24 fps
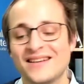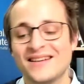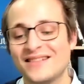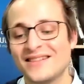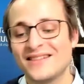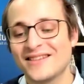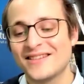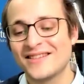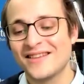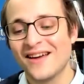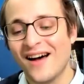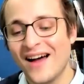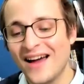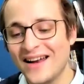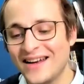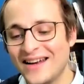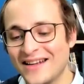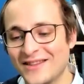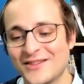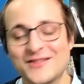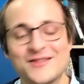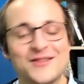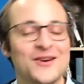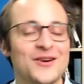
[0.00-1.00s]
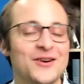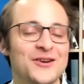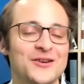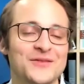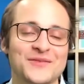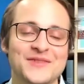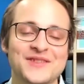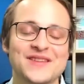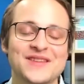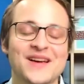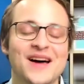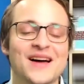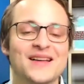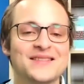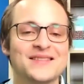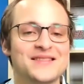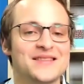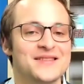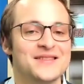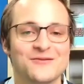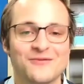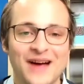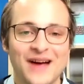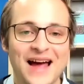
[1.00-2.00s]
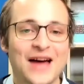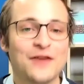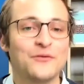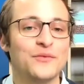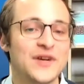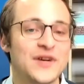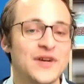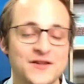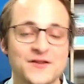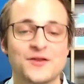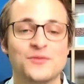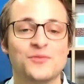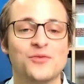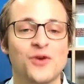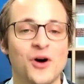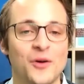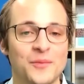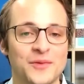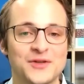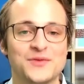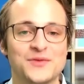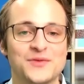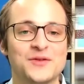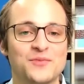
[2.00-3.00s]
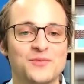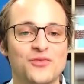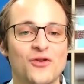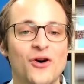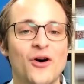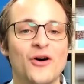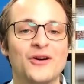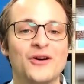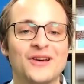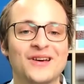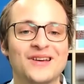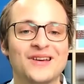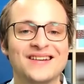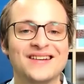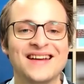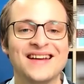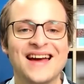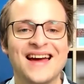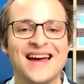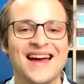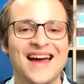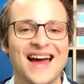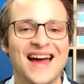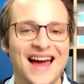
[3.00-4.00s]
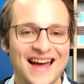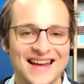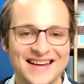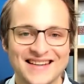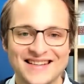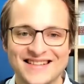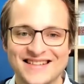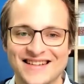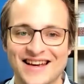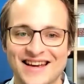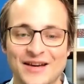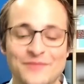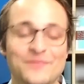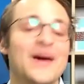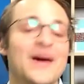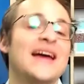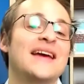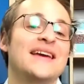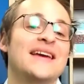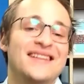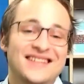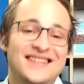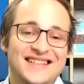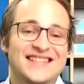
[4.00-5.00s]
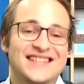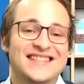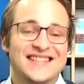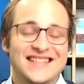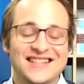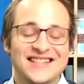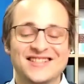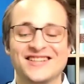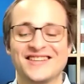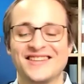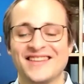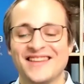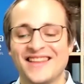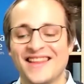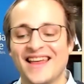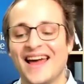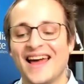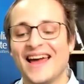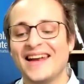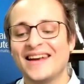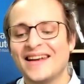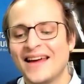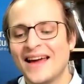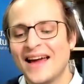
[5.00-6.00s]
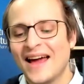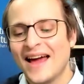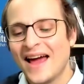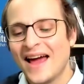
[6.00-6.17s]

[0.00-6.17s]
deciding the circumstances around which the promise was broken, and making a decision then.